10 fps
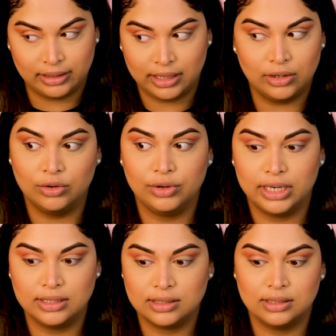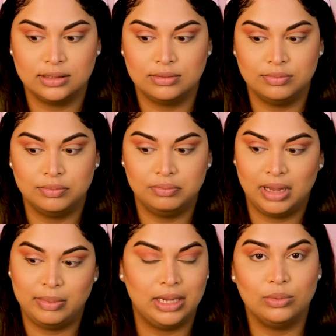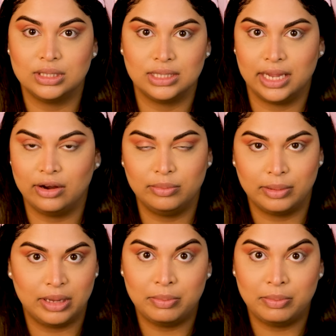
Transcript: he agrees because maybe he was scared, maybe he